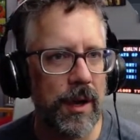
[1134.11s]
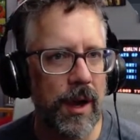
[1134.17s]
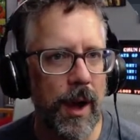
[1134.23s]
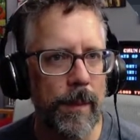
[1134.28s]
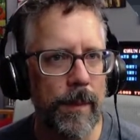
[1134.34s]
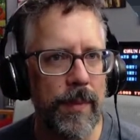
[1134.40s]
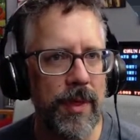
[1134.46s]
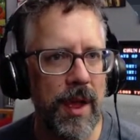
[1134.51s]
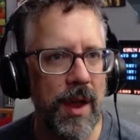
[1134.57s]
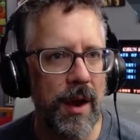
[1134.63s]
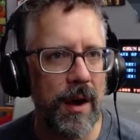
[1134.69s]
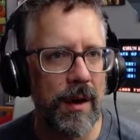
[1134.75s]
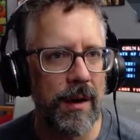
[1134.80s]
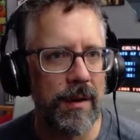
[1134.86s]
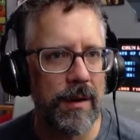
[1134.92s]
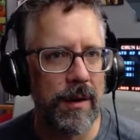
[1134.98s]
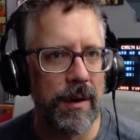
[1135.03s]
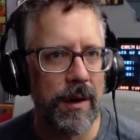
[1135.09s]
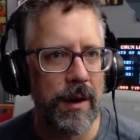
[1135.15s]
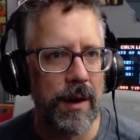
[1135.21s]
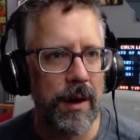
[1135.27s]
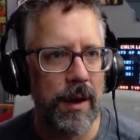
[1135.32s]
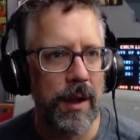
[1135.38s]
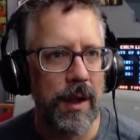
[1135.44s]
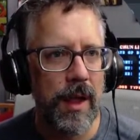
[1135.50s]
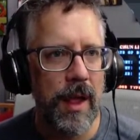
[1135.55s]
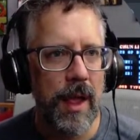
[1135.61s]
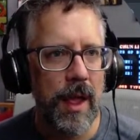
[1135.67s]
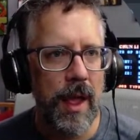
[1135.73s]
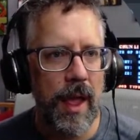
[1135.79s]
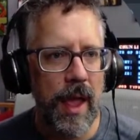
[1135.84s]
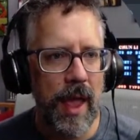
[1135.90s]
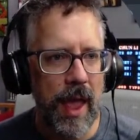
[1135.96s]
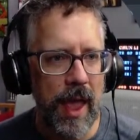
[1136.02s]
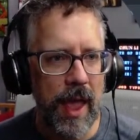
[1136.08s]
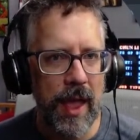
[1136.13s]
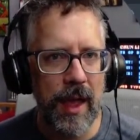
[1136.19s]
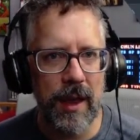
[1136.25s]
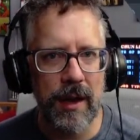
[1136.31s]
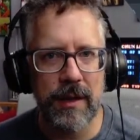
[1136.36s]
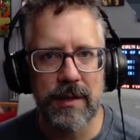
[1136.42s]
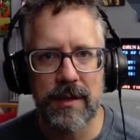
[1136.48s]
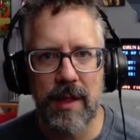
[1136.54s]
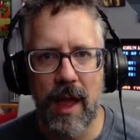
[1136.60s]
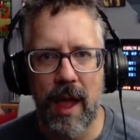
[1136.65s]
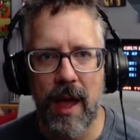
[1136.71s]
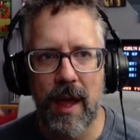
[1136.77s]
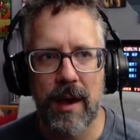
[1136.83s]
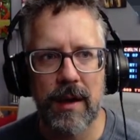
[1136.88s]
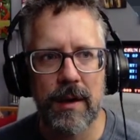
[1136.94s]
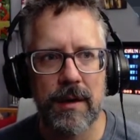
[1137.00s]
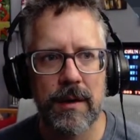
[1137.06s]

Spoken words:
up there, and that